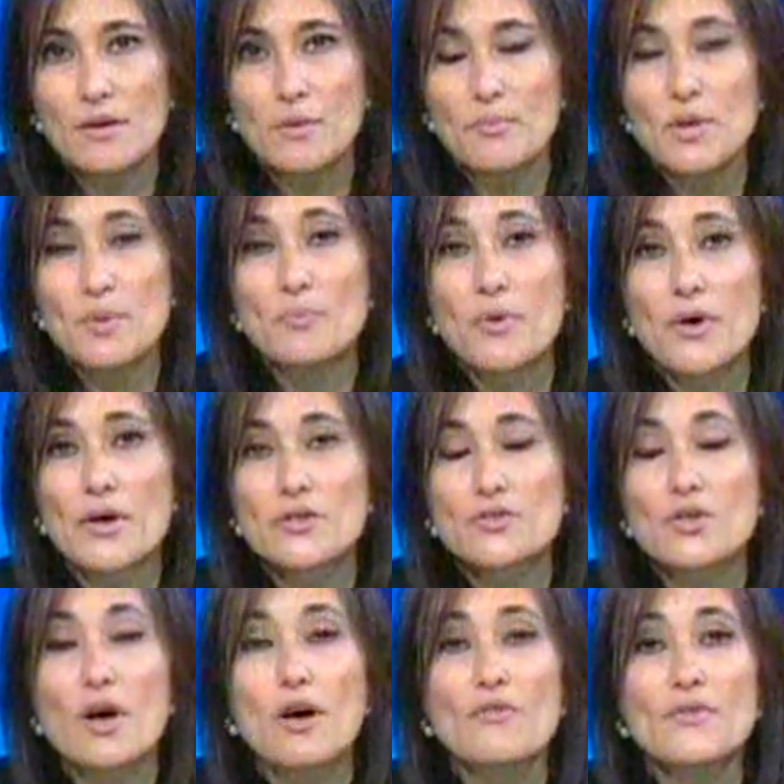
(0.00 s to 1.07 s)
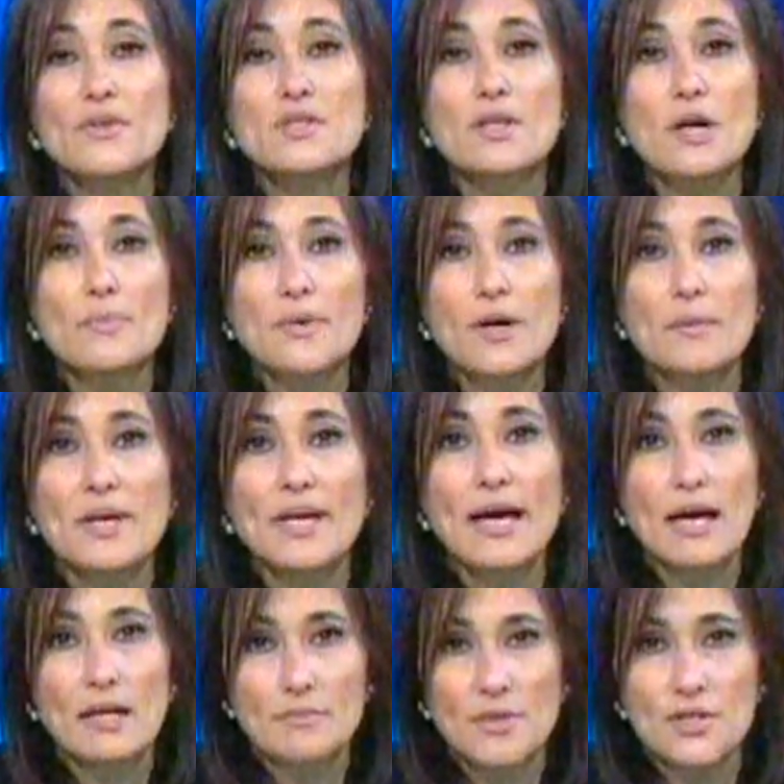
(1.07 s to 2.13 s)
be part of his upcoming
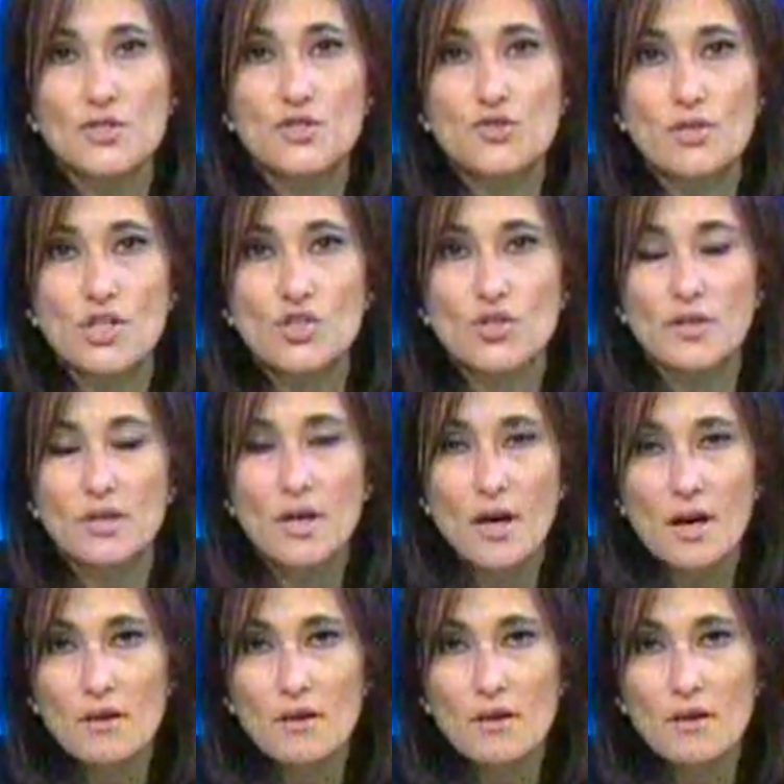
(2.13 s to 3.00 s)
administration.